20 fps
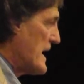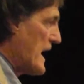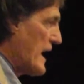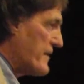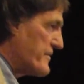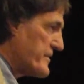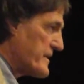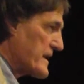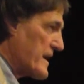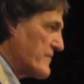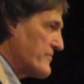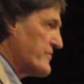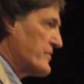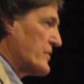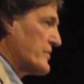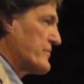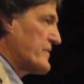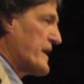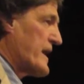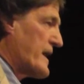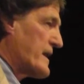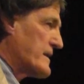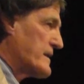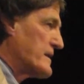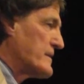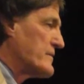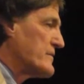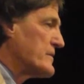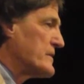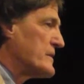I think I felt that
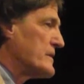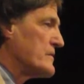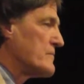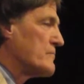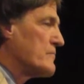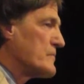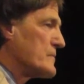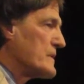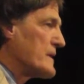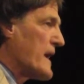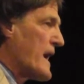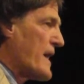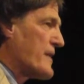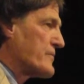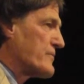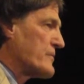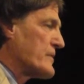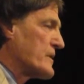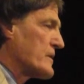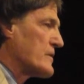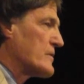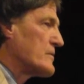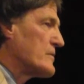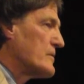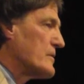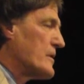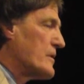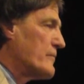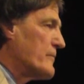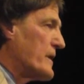in the gathering
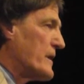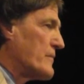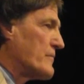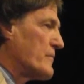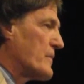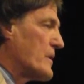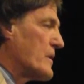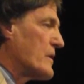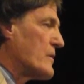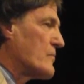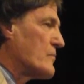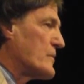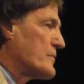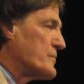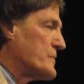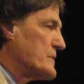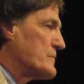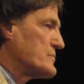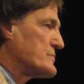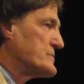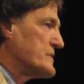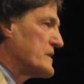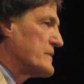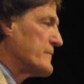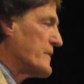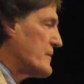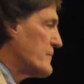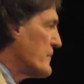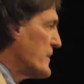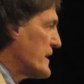about what people said
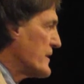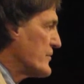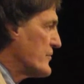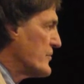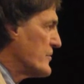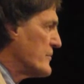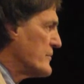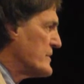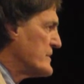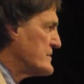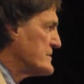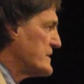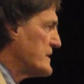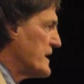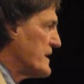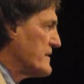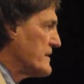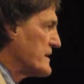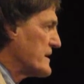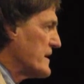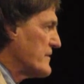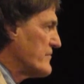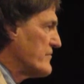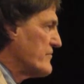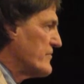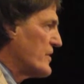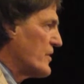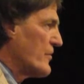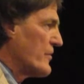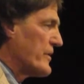about Mike Hermes, and I think I
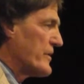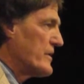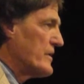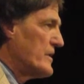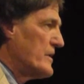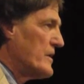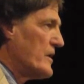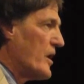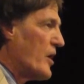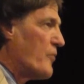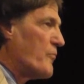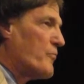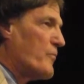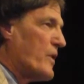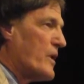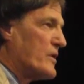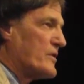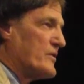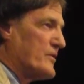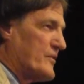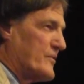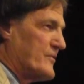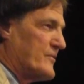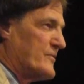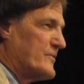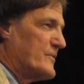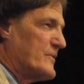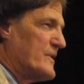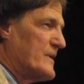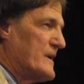felt it among
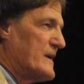you.